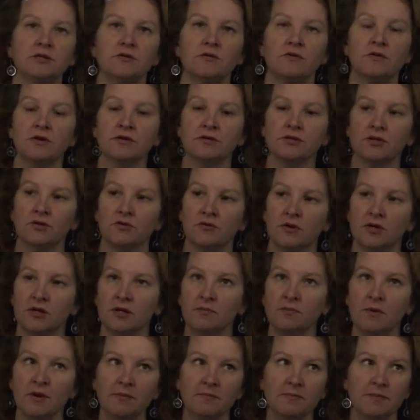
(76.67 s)
so they're
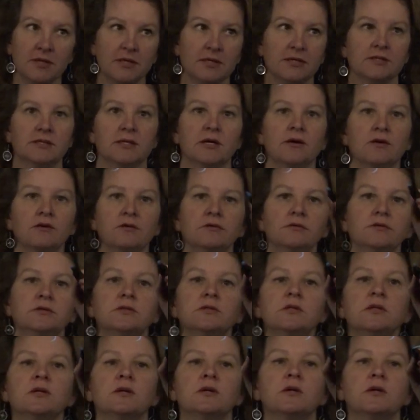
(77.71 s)
secreted by B cells,